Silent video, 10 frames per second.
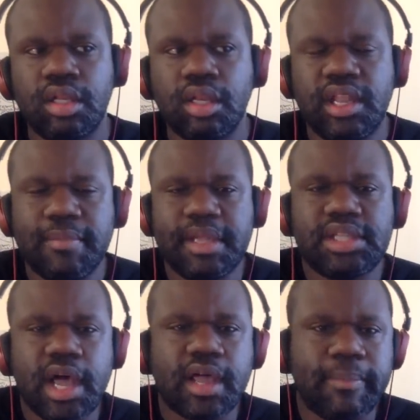let me
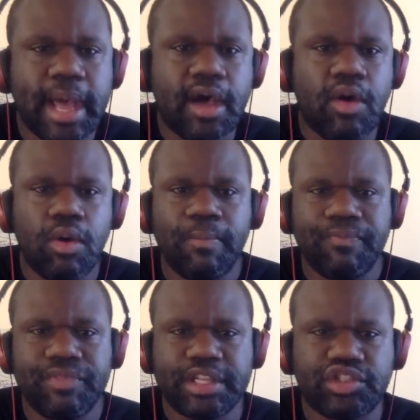talk about
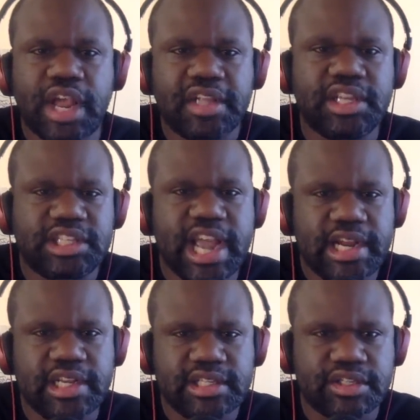the strategy the
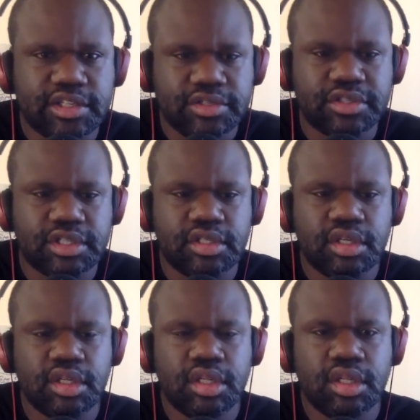Chinese is using,
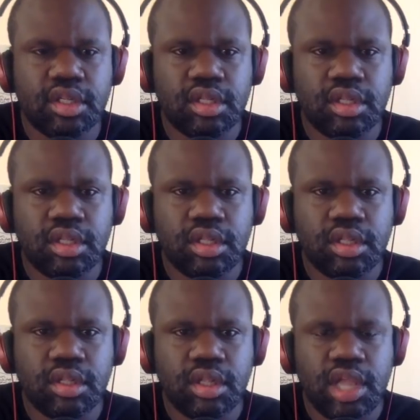
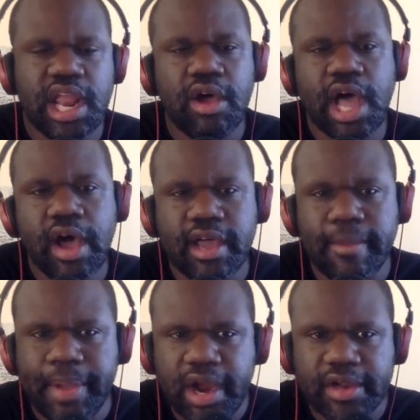and I'll, I'll
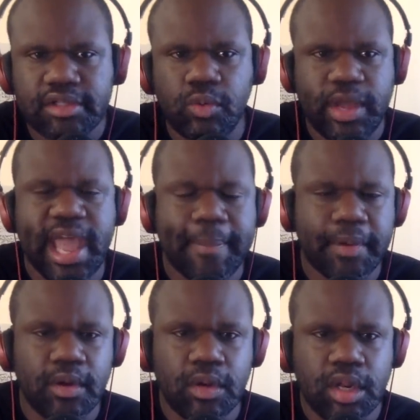compare it to what
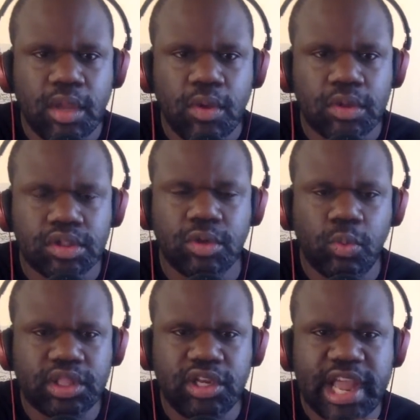happened to
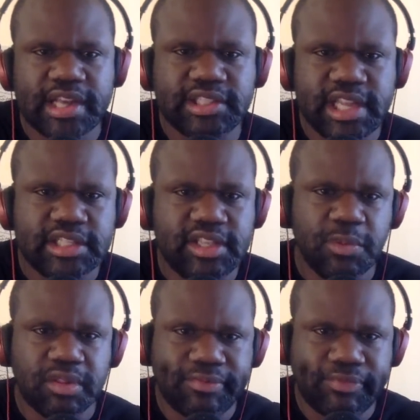what the United States
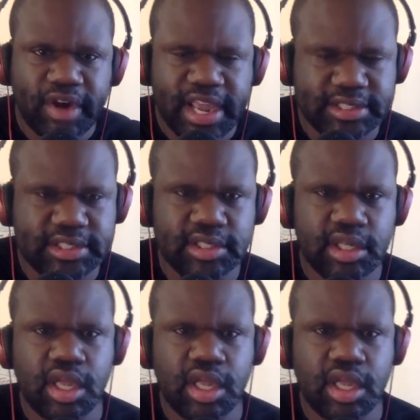did with France